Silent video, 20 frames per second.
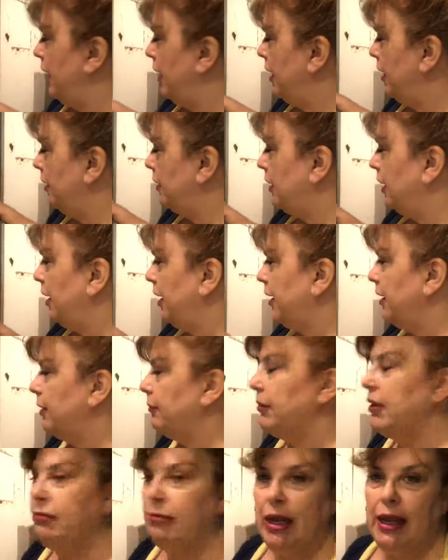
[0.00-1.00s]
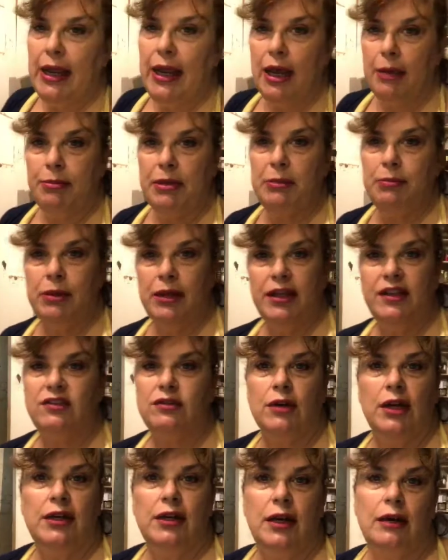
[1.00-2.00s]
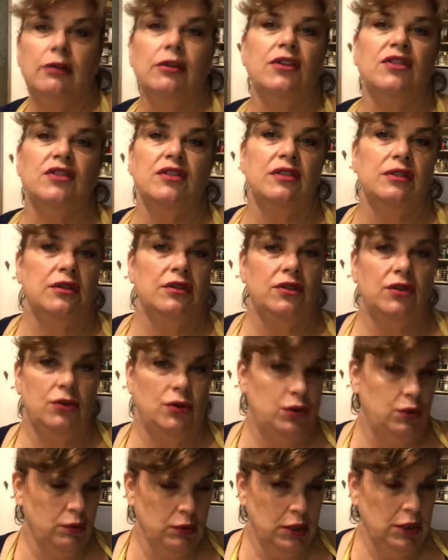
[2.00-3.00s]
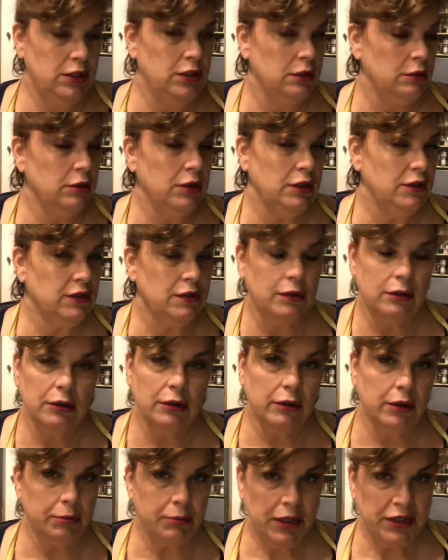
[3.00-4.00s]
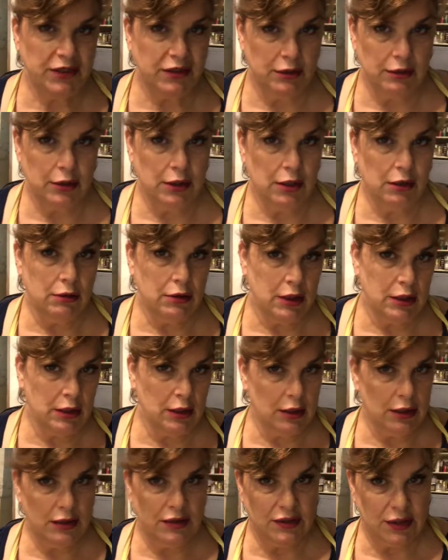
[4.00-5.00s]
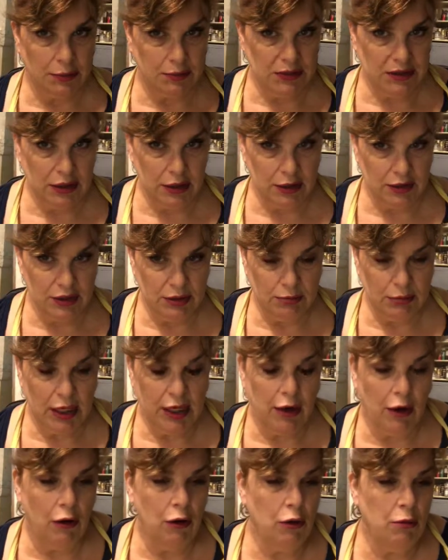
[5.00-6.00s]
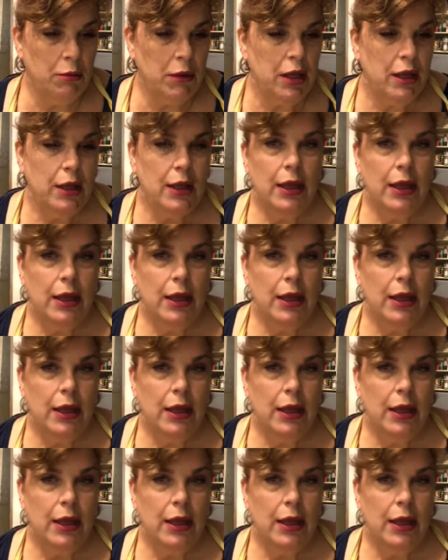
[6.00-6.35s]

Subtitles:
And I am in my happy place right now because it's 20 degrees cooler in my studio than it is upstairs in my home.